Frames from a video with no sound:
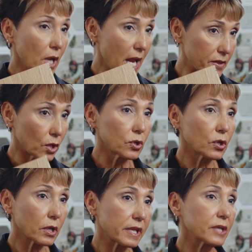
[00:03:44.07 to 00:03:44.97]
and the
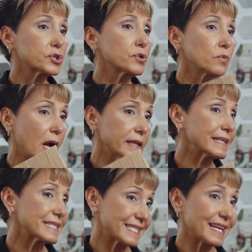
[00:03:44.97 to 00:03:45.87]
look that you want and
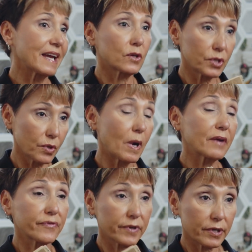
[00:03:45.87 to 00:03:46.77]
the style you
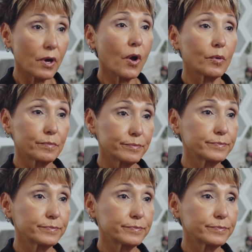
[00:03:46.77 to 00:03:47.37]
want for your home.